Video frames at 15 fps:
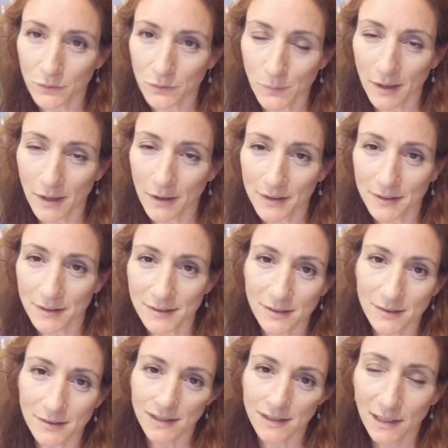about this,
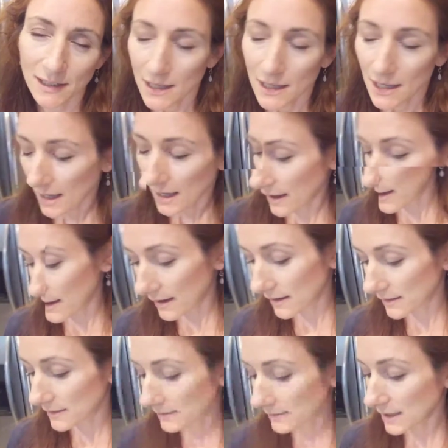because
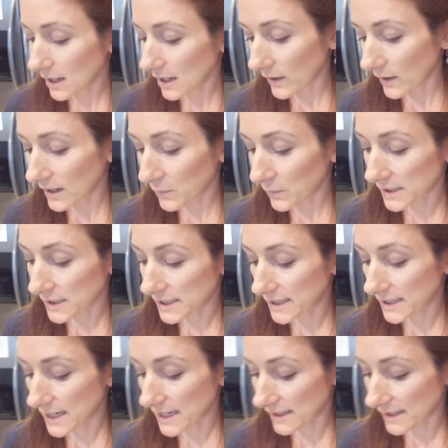I didn't want it to
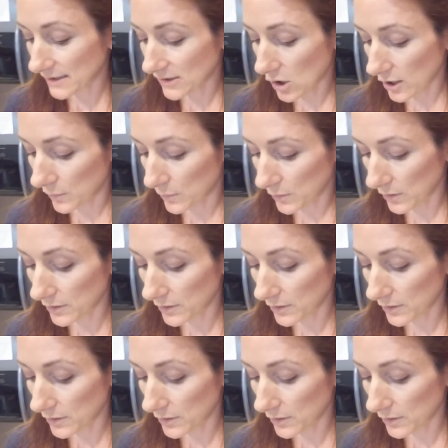taste horrible.